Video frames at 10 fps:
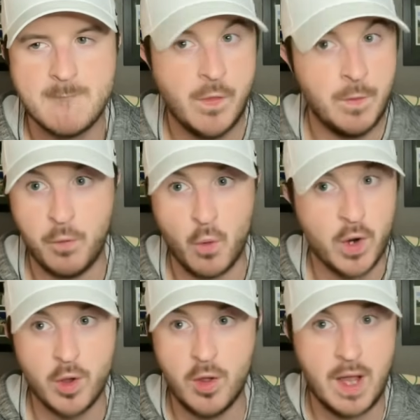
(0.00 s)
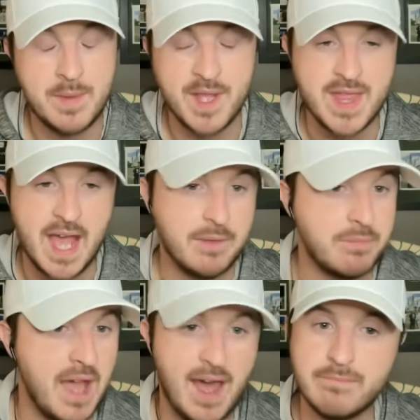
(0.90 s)
The portal, I mean,
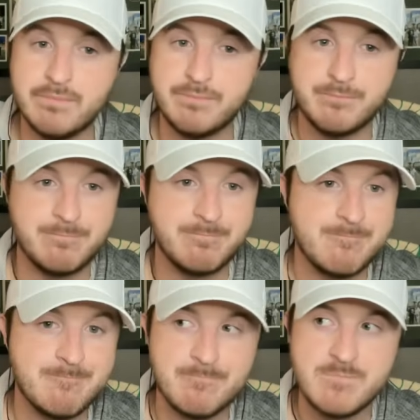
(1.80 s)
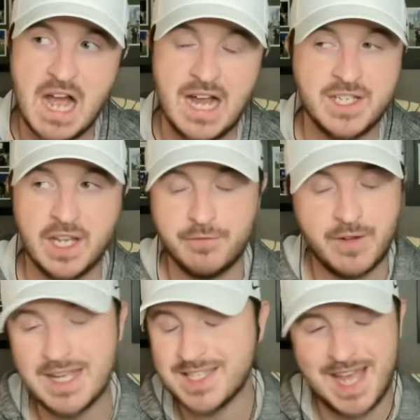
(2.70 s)
that
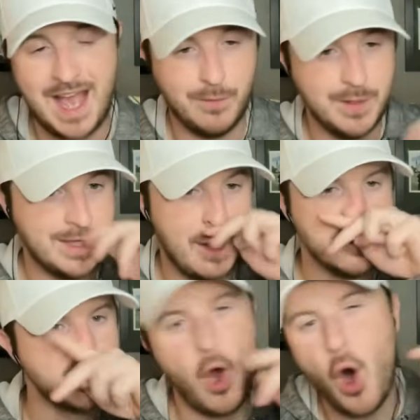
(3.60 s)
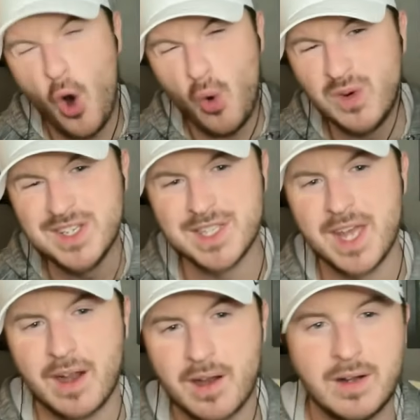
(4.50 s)
identifying talent, that was always
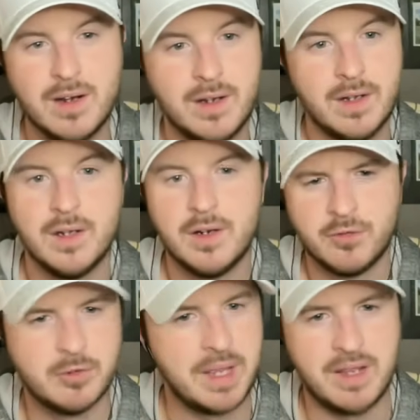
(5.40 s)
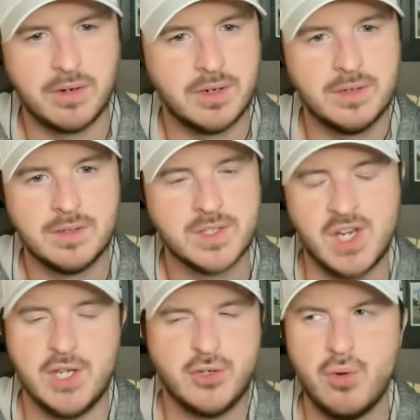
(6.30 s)
there for Baylor.
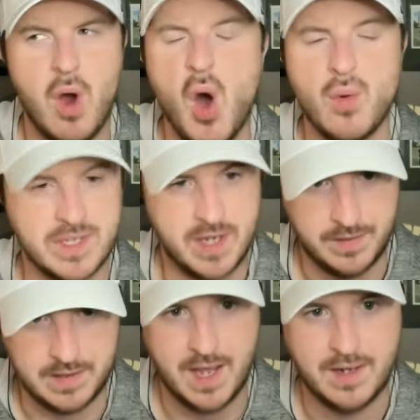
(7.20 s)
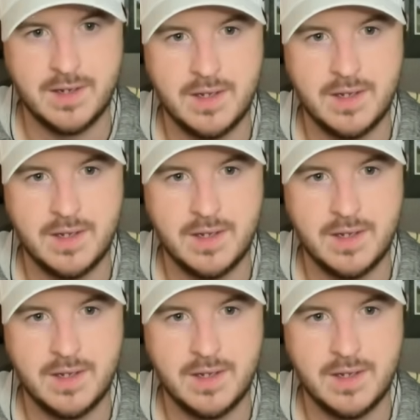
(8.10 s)
Scott Drew always had that.